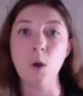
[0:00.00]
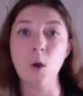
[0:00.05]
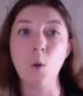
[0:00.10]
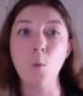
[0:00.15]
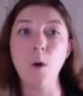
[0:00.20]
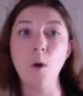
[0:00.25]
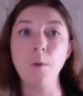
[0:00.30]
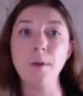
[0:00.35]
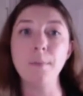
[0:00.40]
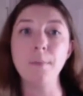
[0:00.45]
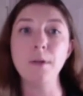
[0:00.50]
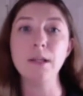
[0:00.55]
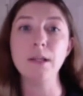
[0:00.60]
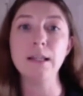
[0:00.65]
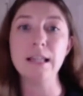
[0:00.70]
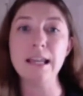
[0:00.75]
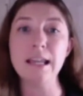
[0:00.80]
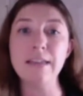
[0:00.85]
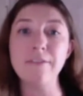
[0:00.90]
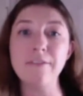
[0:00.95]
where we
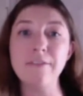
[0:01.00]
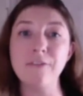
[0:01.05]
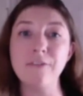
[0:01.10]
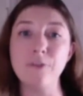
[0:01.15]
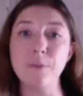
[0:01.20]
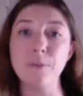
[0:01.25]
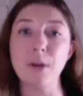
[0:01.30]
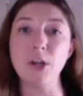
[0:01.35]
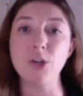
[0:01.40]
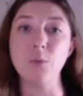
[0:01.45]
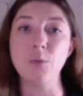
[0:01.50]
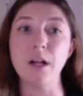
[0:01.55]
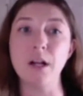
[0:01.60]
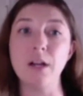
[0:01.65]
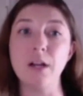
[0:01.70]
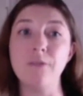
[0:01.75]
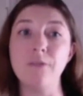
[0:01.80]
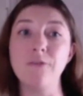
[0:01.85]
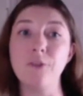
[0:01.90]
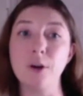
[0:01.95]
believe information when it
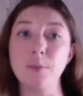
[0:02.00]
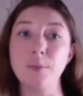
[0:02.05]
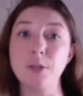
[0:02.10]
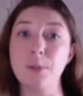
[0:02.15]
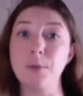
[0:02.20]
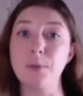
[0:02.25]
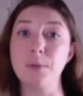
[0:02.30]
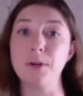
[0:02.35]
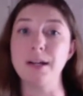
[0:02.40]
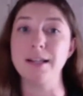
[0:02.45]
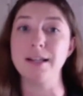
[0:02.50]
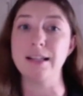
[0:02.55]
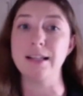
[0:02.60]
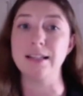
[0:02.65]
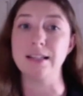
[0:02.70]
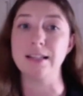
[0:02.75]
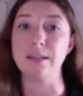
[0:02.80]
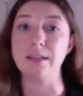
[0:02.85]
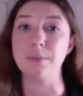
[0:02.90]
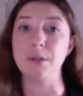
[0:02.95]
confirms our
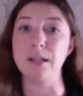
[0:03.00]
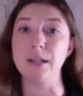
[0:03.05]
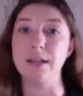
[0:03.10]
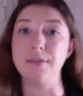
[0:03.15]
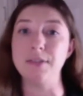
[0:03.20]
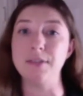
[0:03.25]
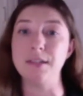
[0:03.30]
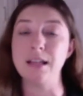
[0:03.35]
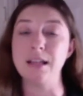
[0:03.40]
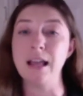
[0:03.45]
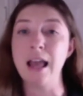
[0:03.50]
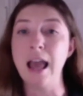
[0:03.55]
pre-existing beliefs